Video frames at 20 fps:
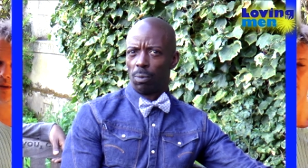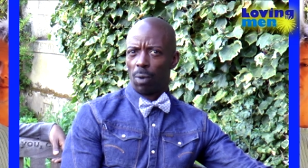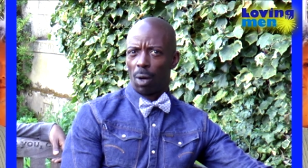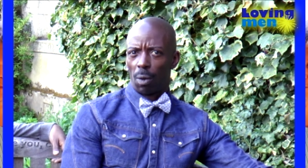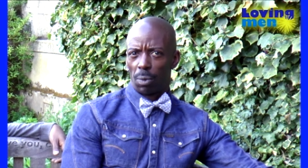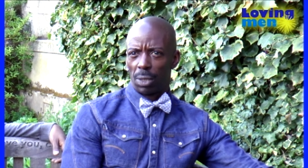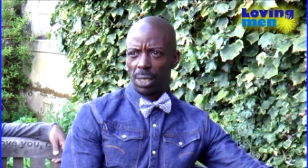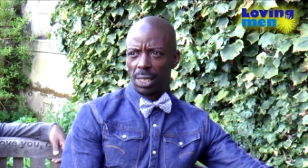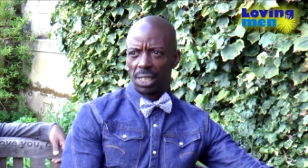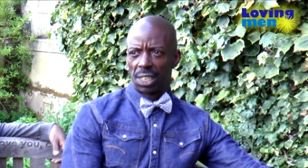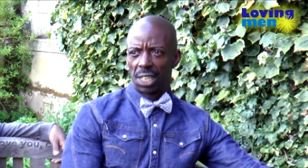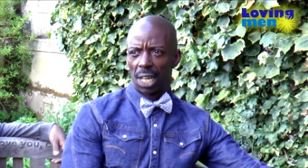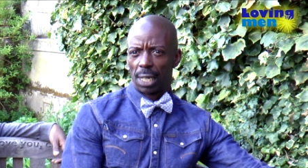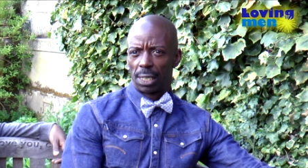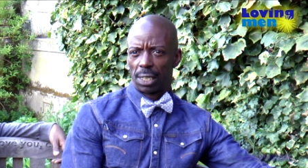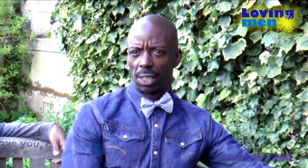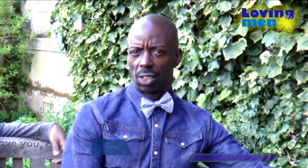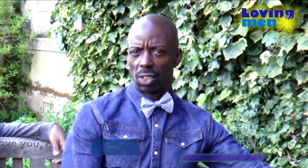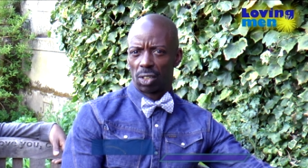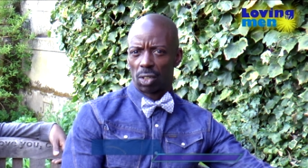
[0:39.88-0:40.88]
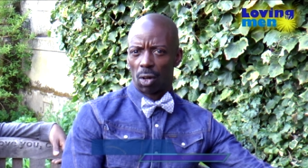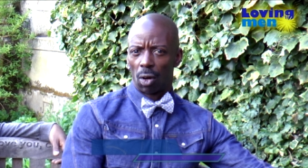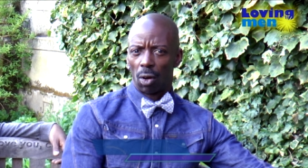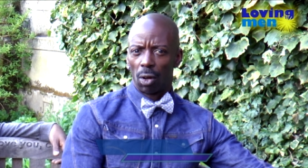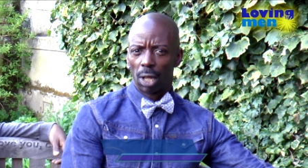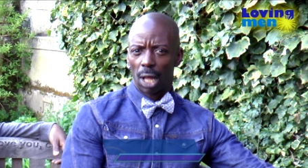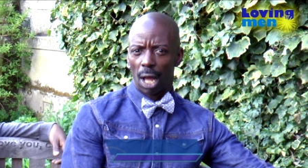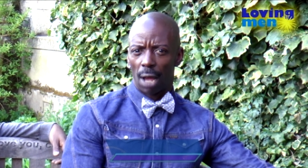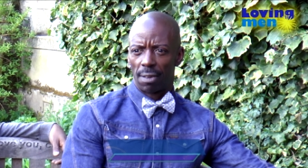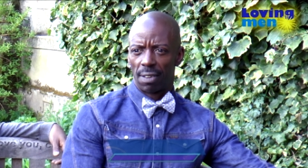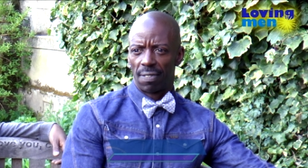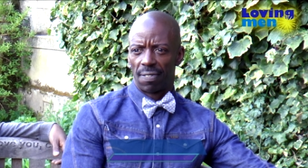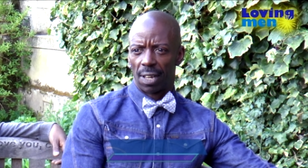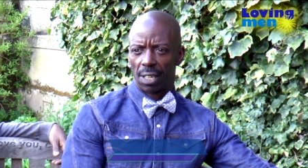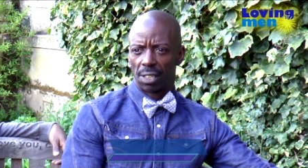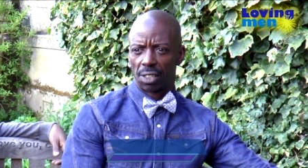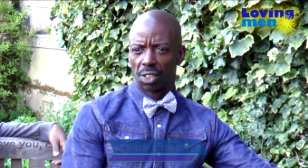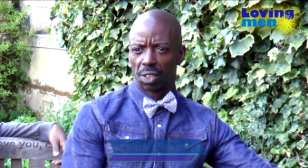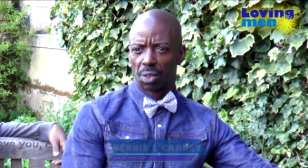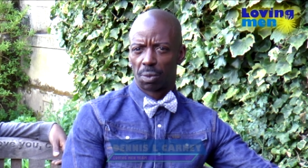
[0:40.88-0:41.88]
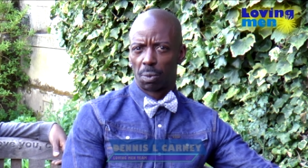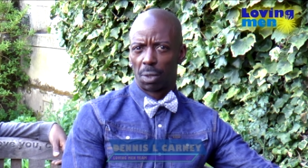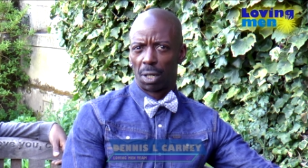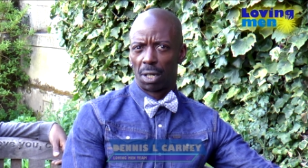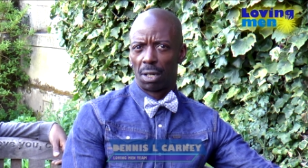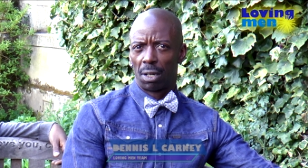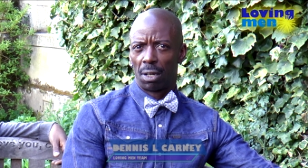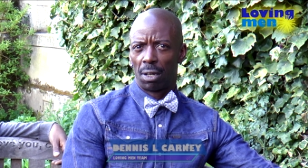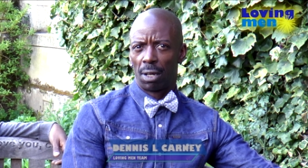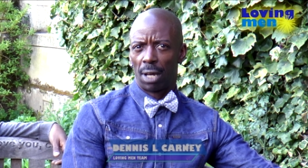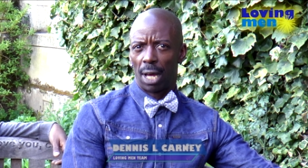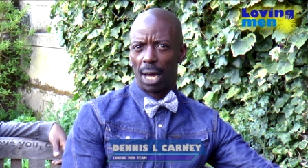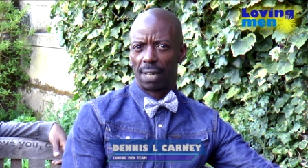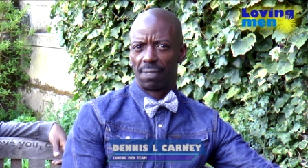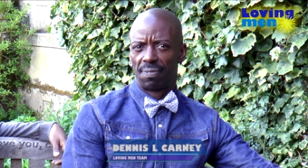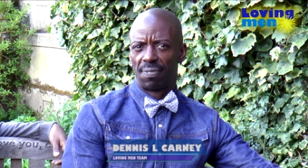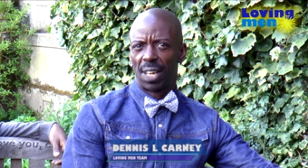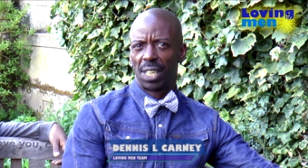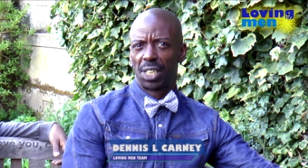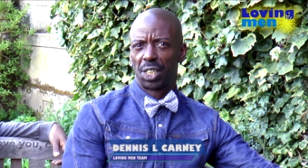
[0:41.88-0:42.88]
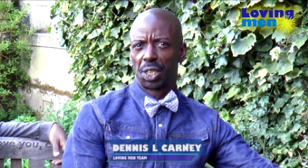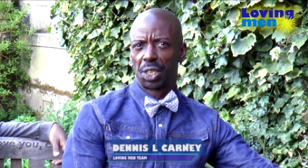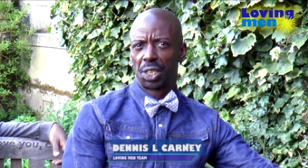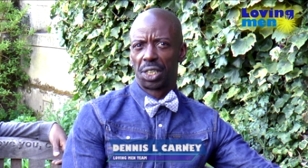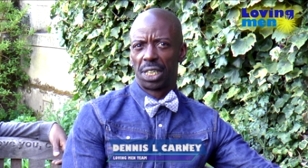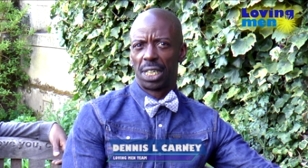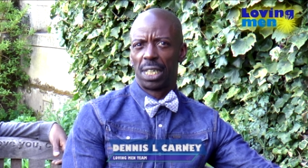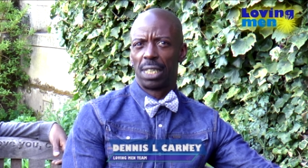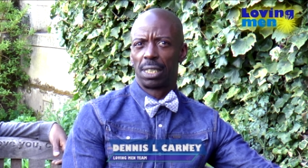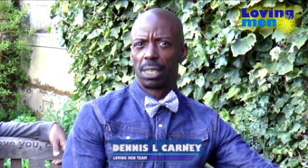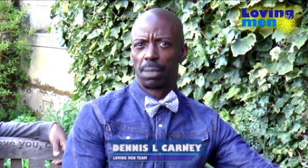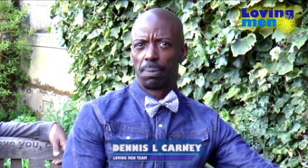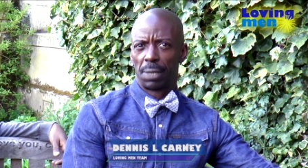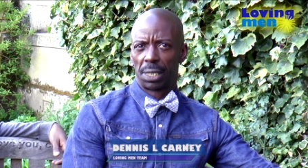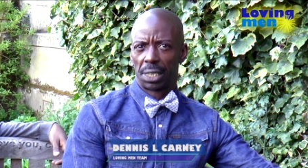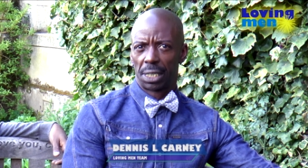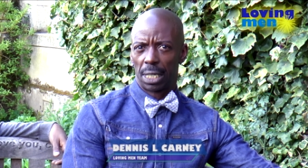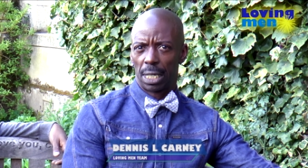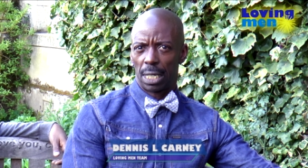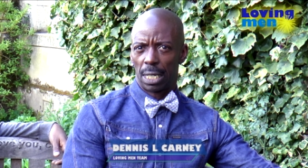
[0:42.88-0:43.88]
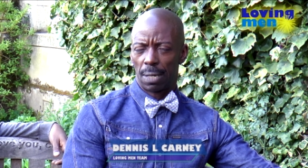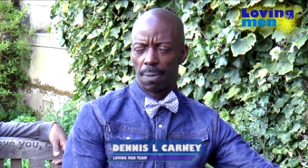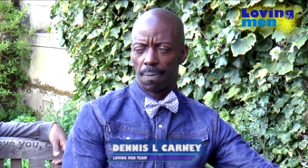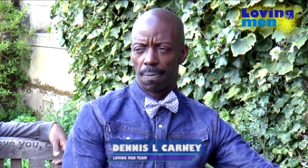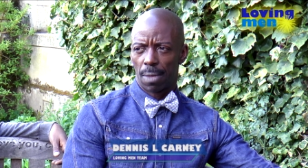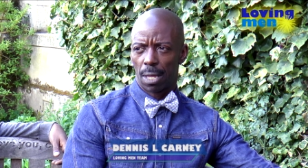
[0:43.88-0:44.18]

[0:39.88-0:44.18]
what we decided to call our events were Adventures in Intimacy.